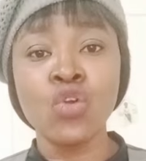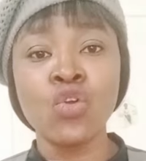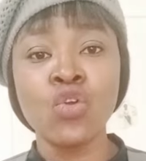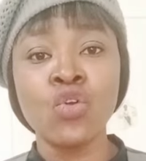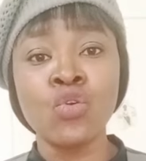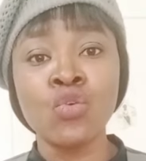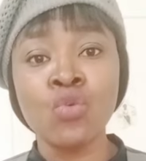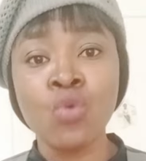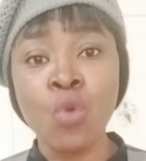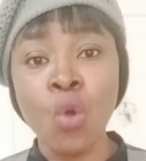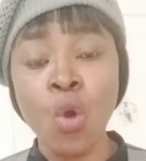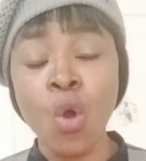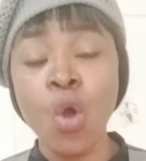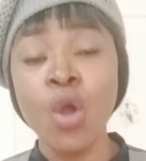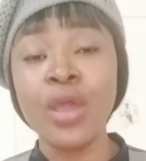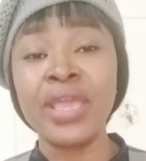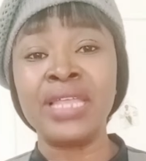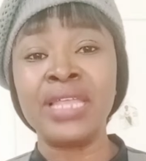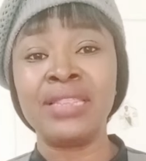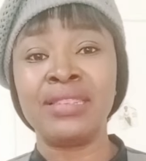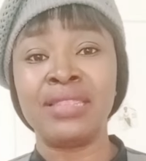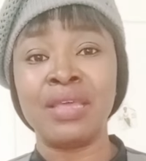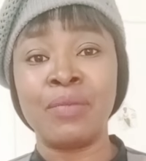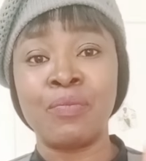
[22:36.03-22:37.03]
Grow
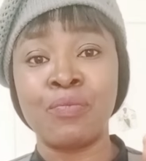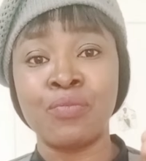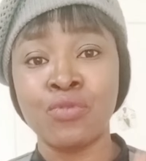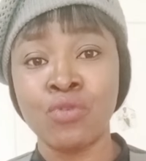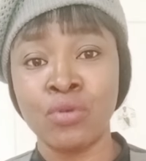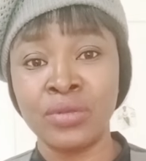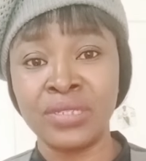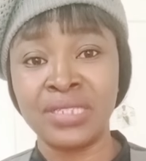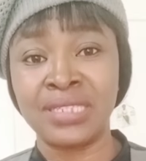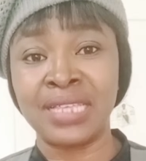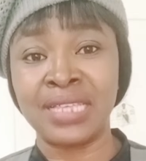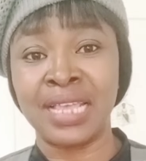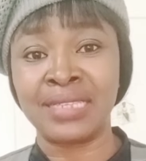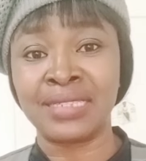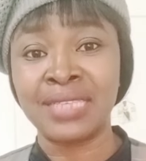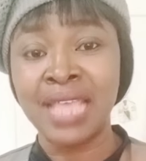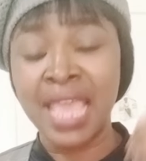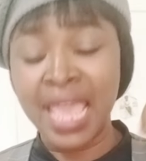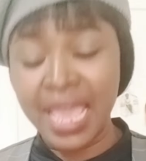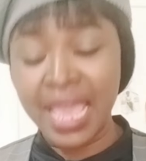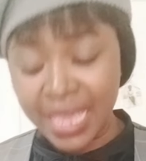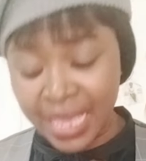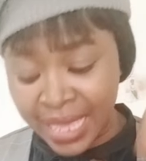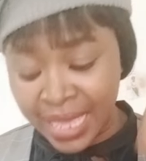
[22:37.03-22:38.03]
in the process,
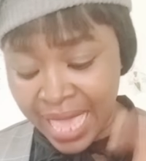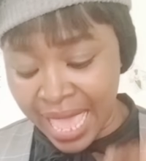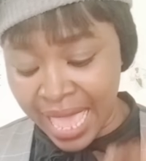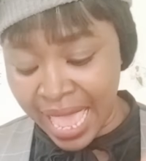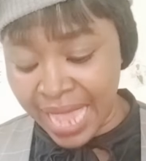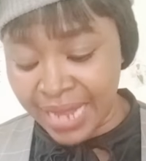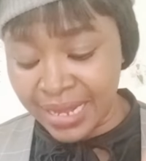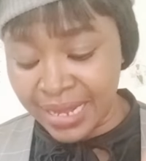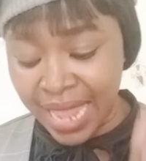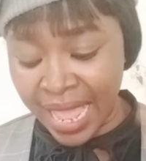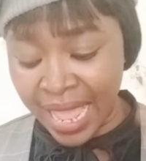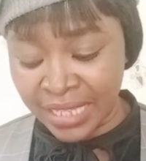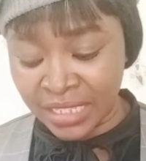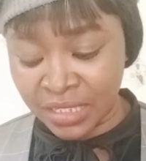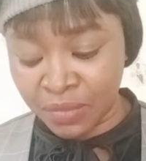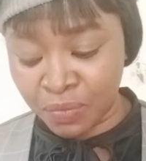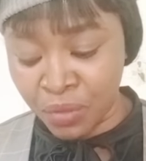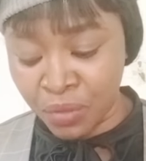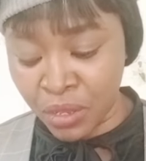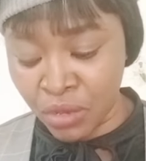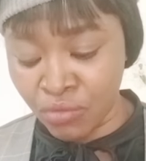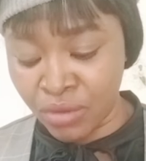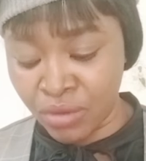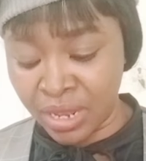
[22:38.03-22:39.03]
gain
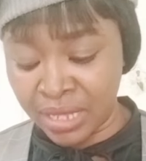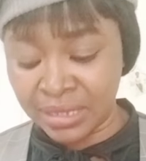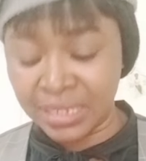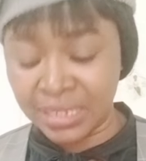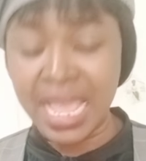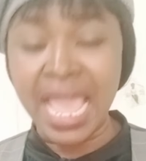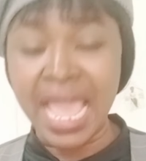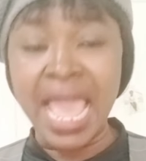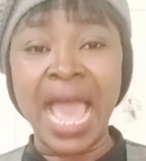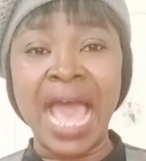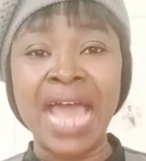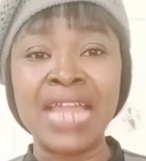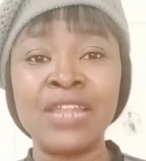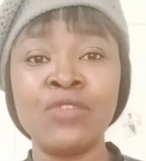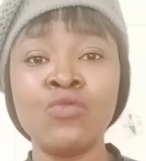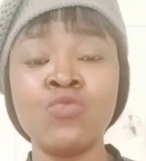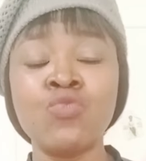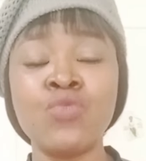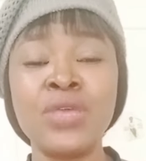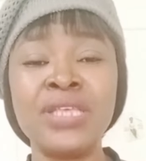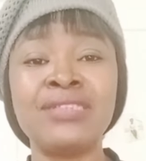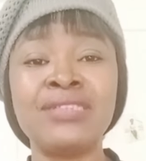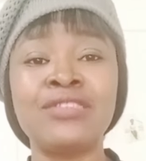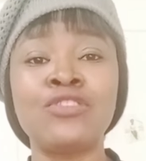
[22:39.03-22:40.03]
experience
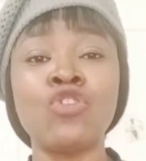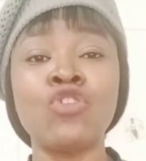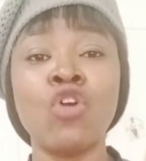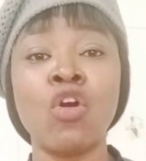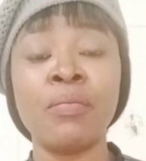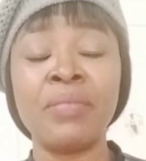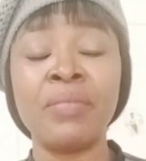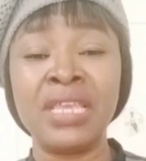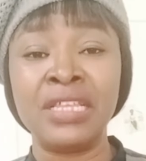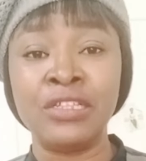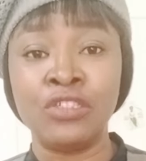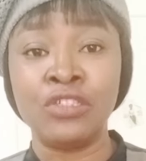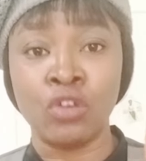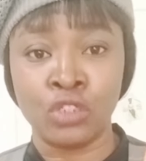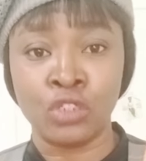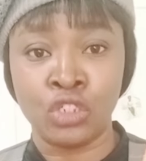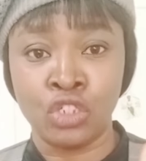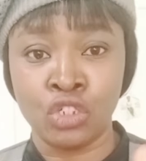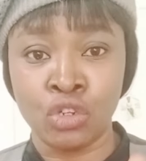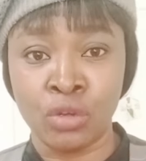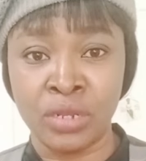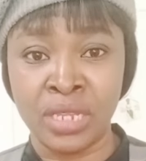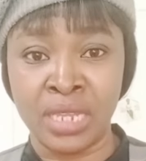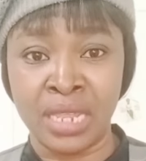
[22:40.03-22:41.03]
and wisdom in your
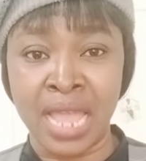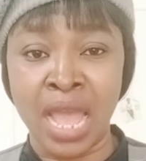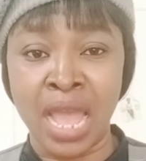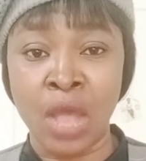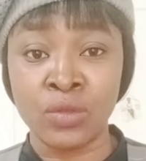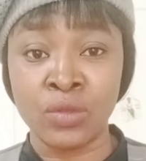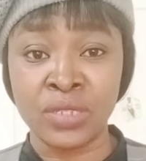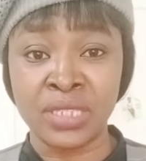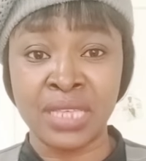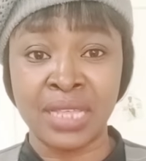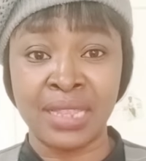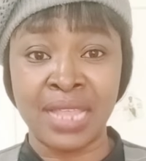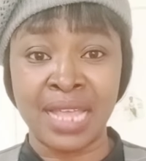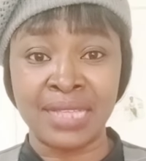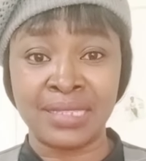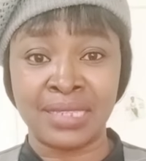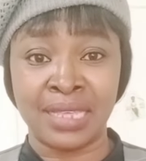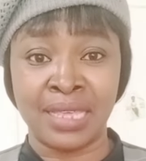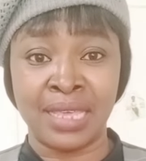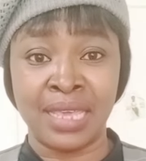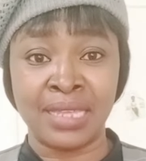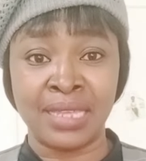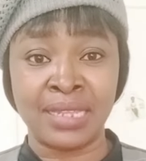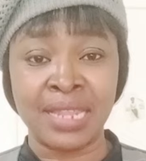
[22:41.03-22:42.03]
journey. I'll say that
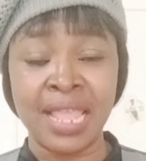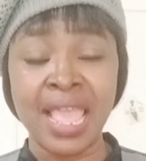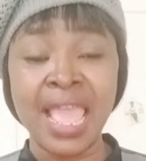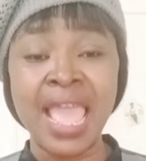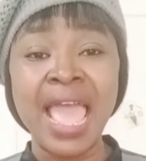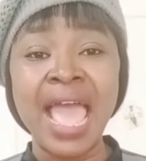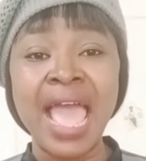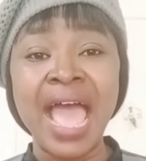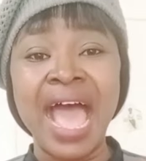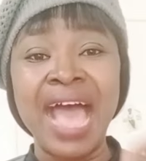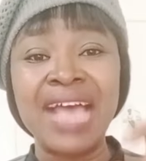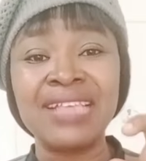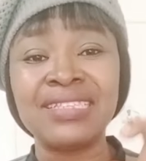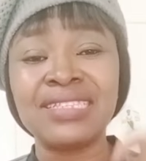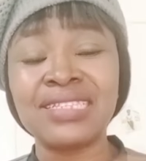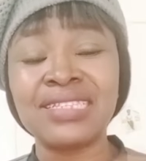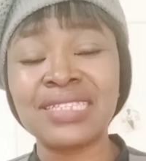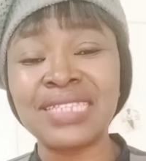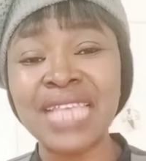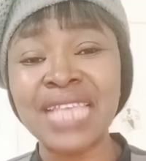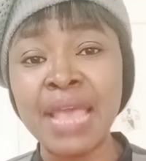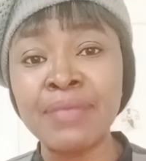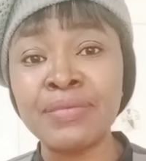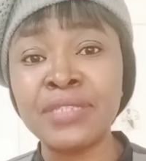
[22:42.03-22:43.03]
again.
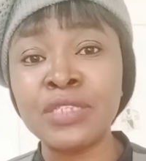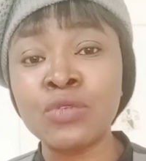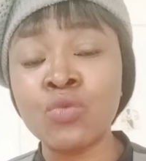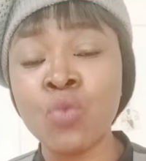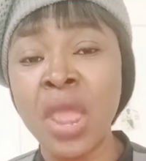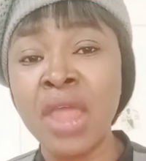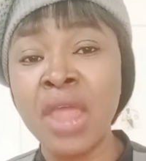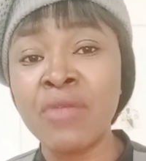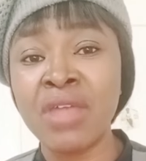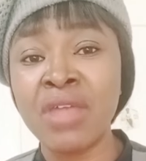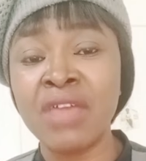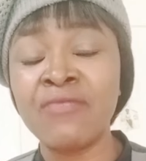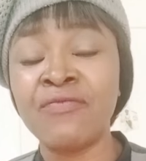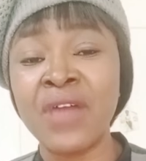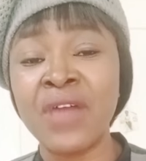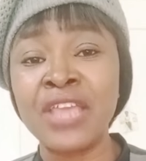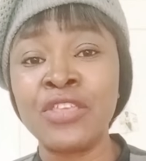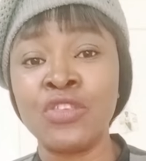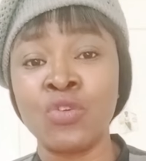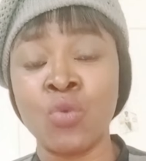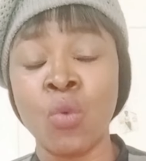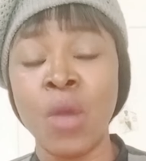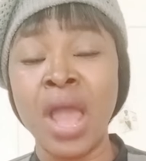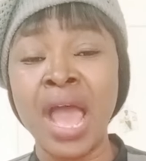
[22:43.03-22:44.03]
Accept wherever
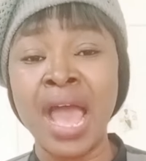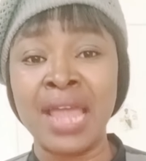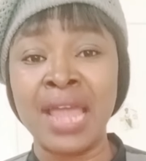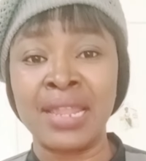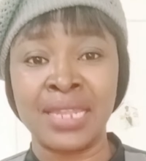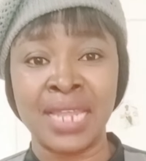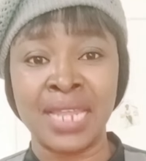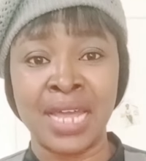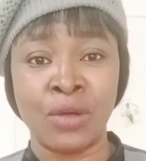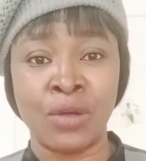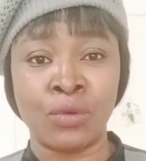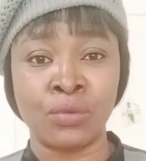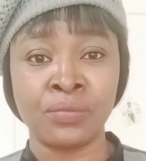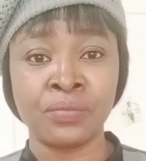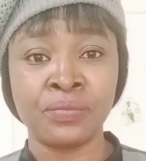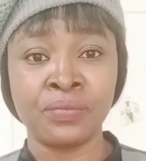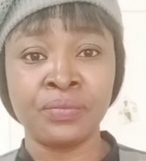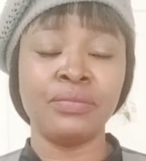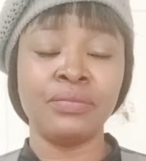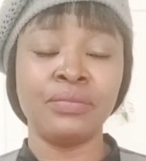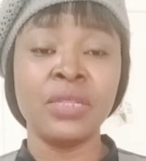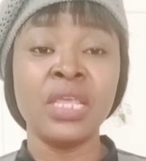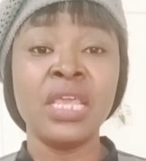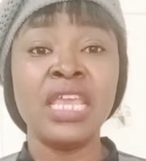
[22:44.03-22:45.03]
you are now
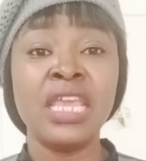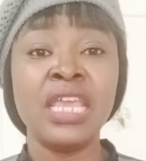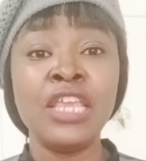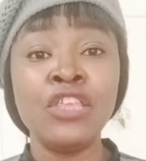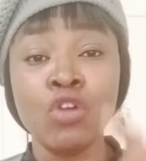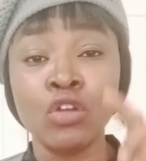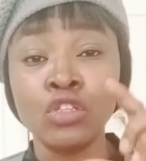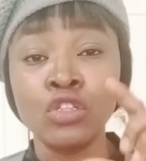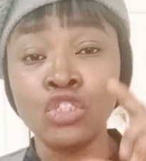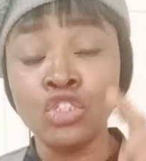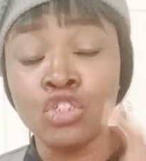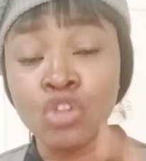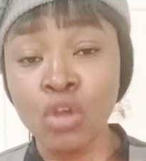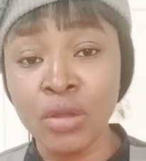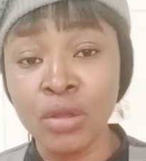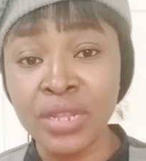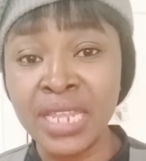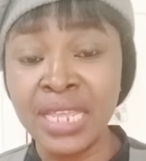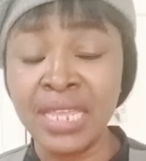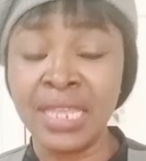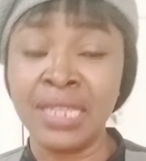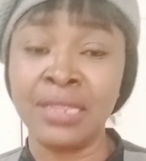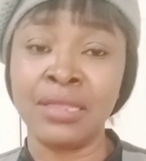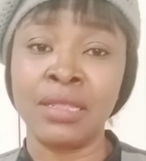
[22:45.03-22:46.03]
in your
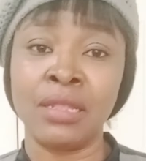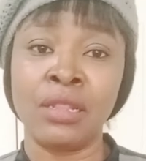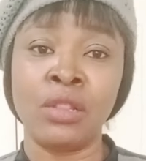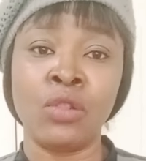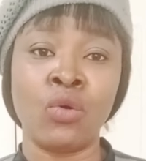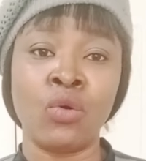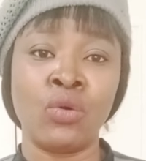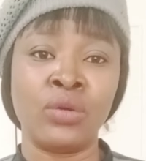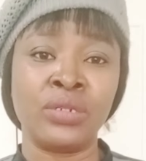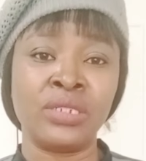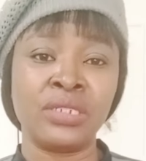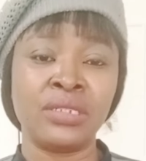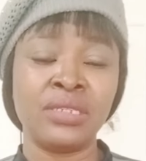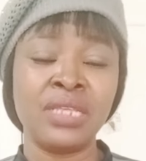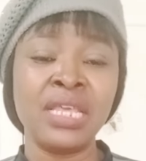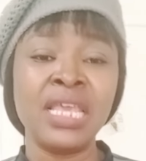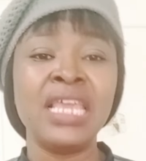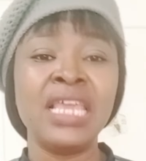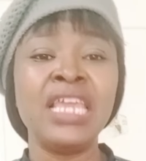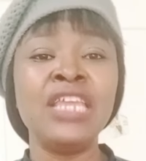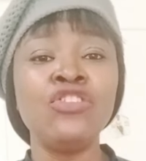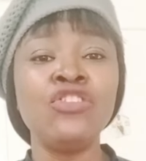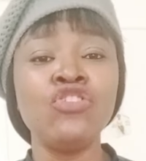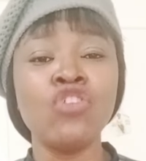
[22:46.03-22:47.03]
journey in the Lord,
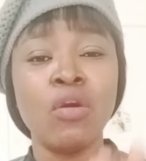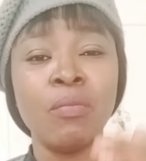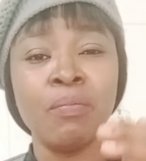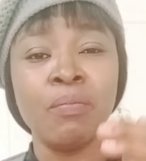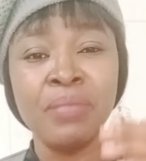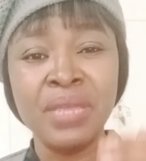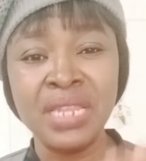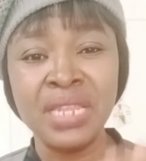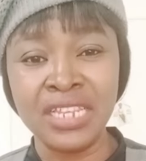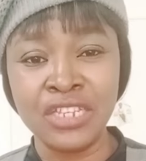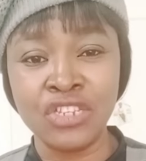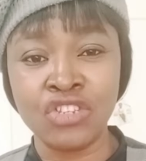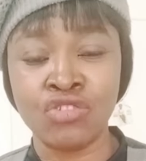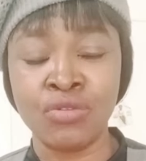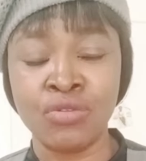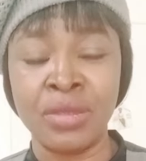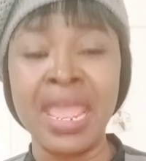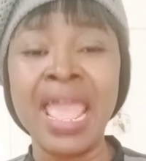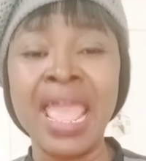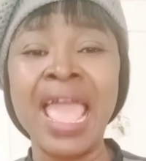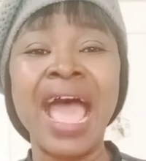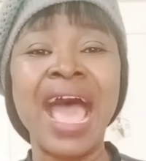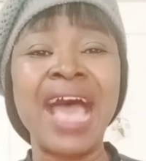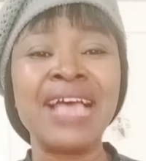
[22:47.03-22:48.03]
in your
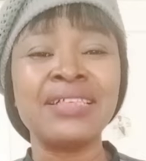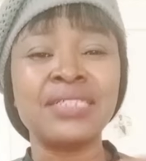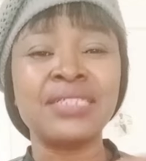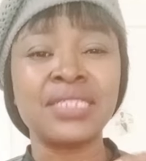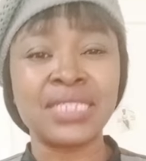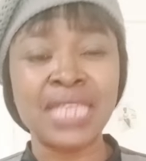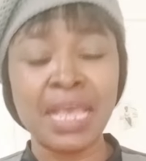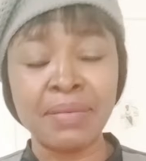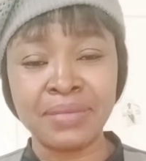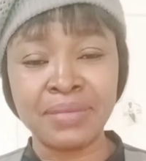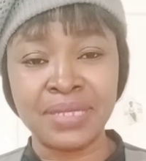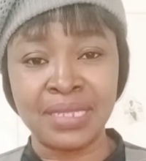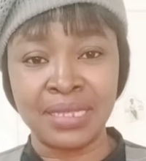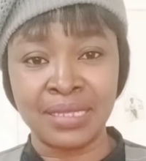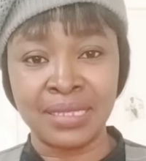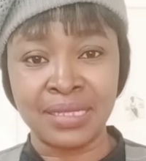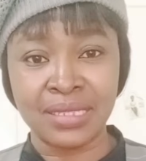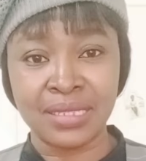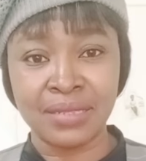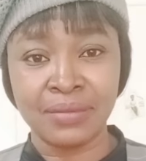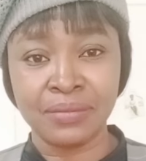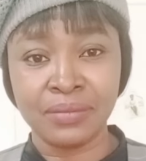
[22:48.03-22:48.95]
ministry. Accept it.